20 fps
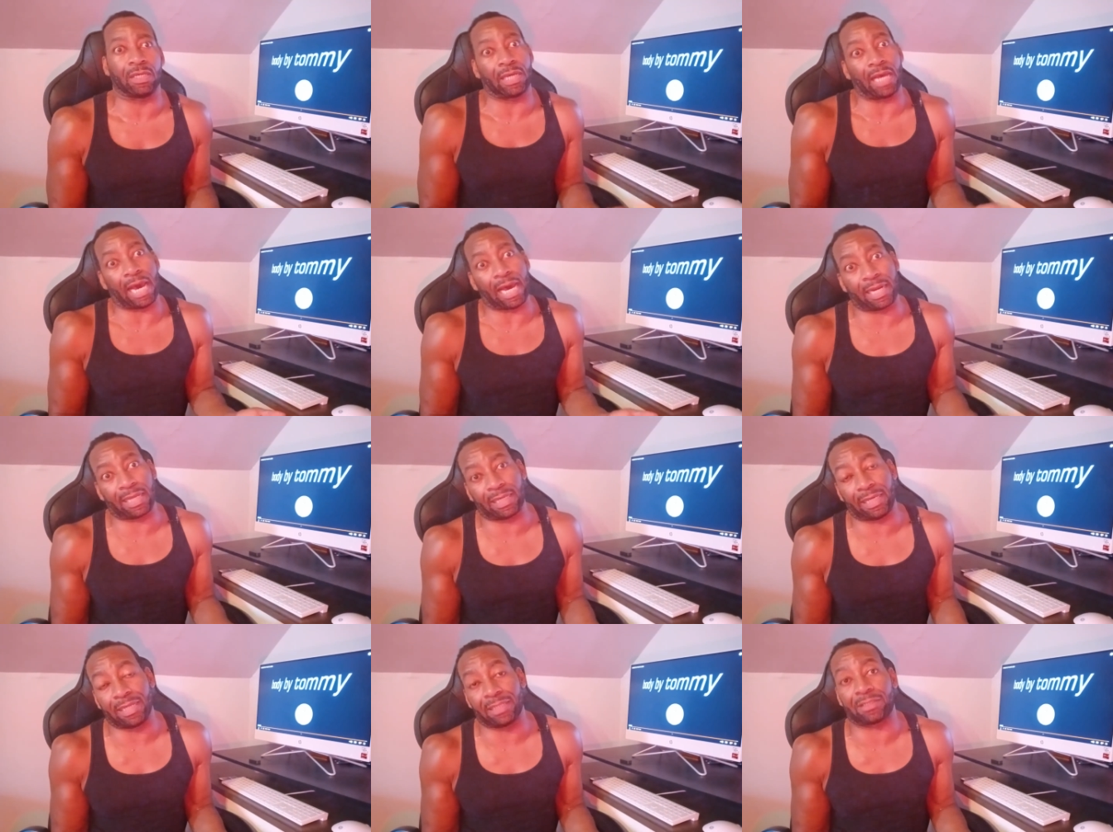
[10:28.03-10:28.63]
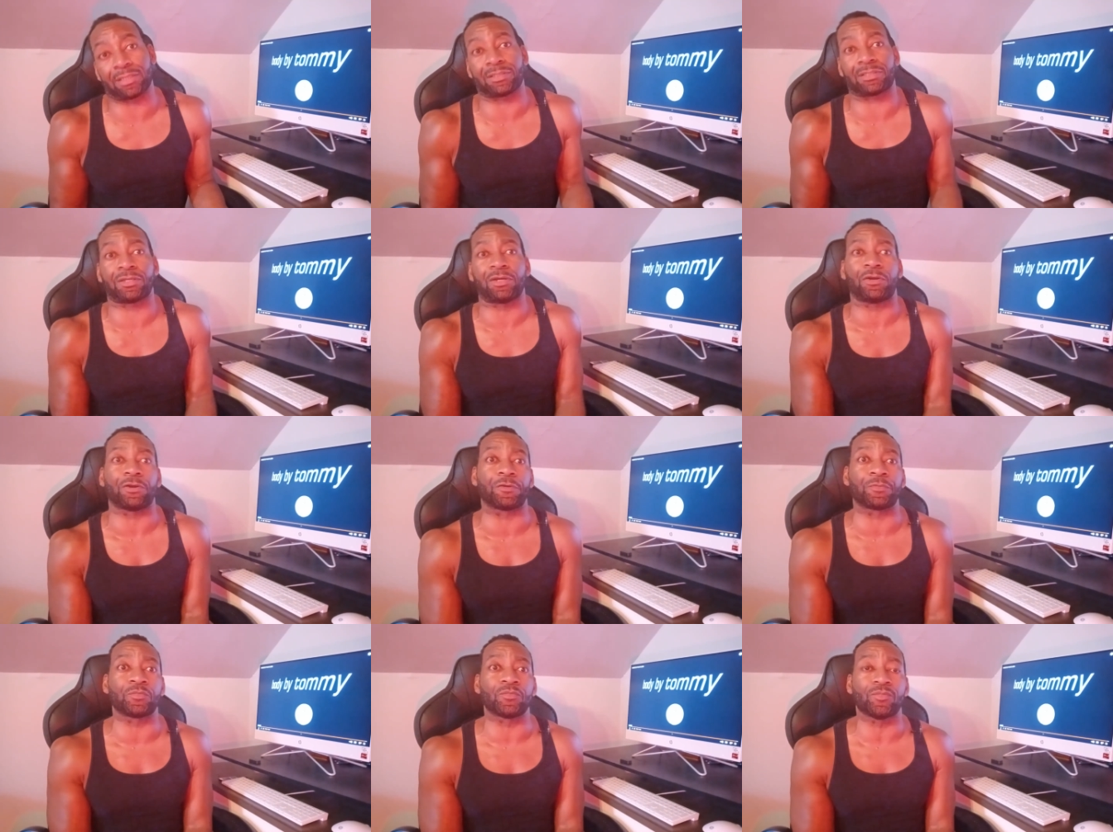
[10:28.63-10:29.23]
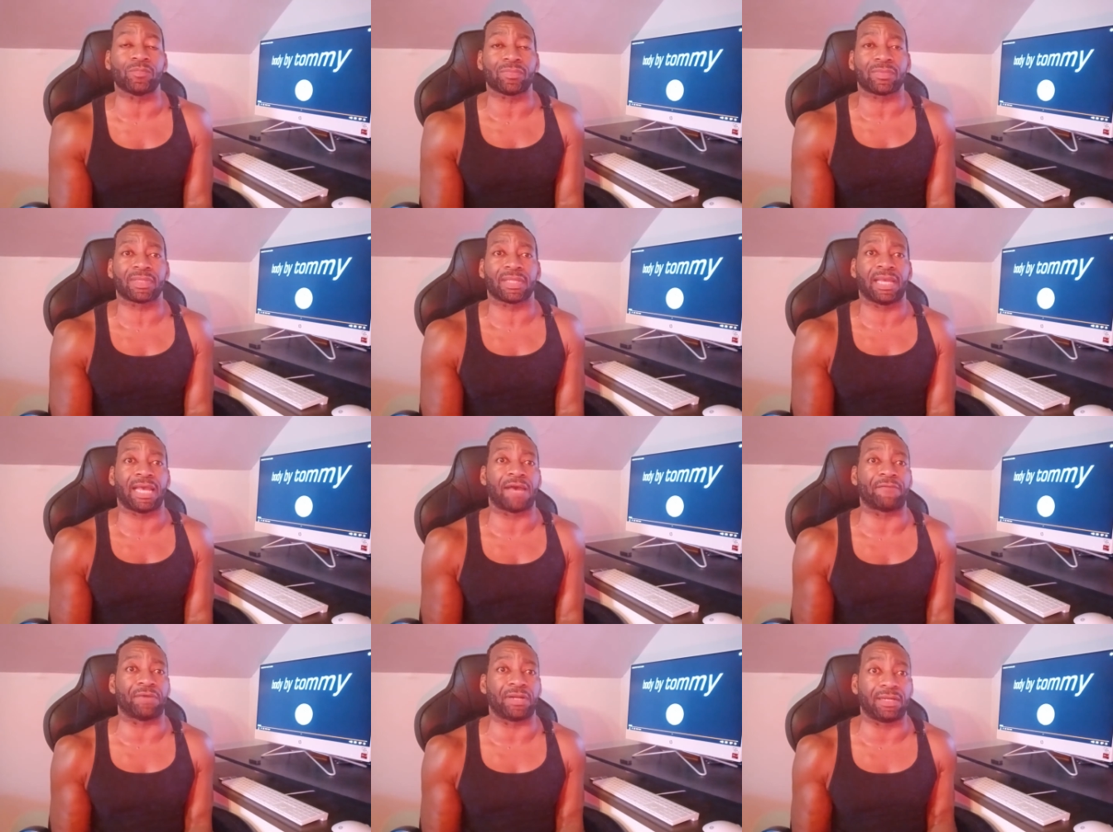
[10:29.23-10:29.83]
you gotta eat dessert.
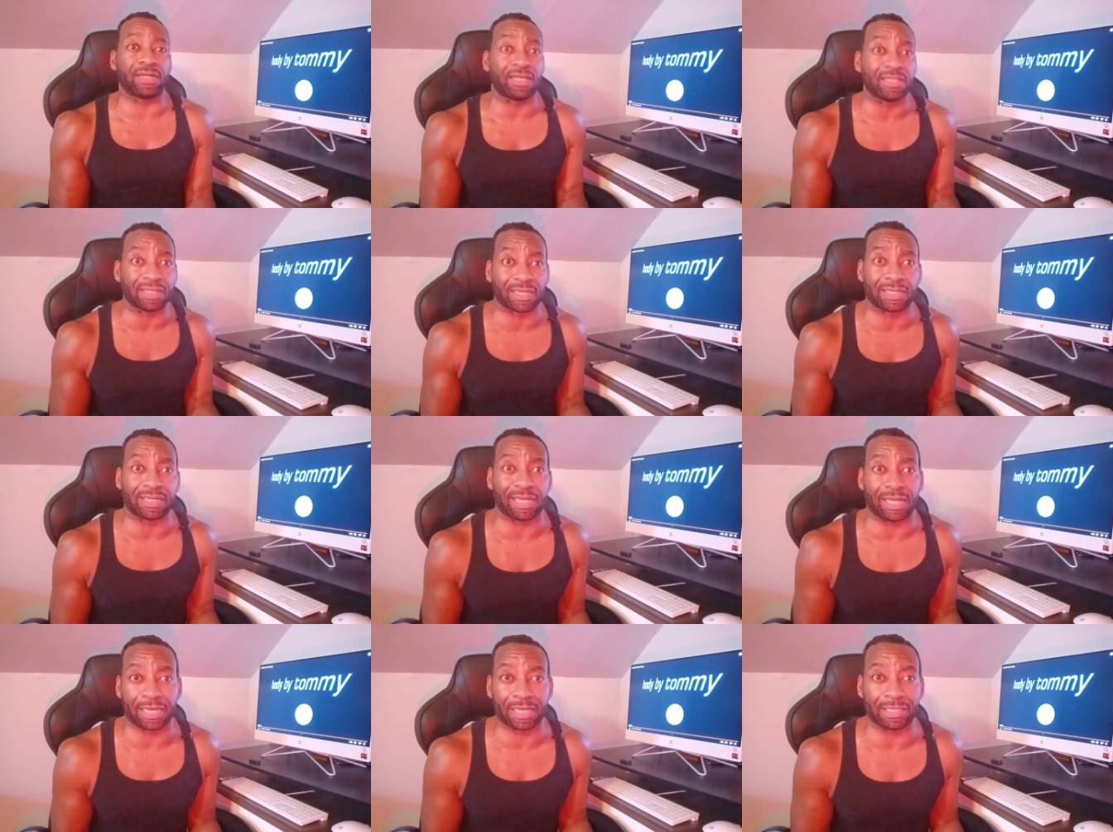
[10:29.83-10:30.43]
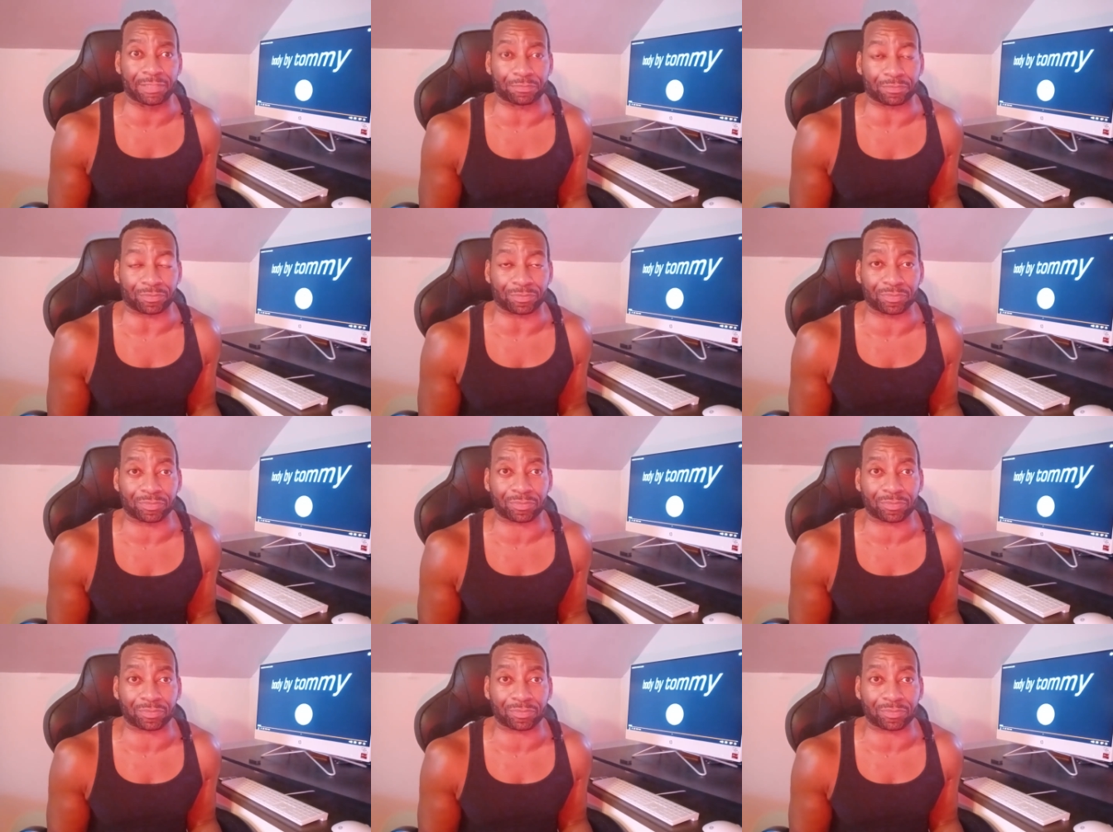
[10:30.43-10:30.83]
Have another client.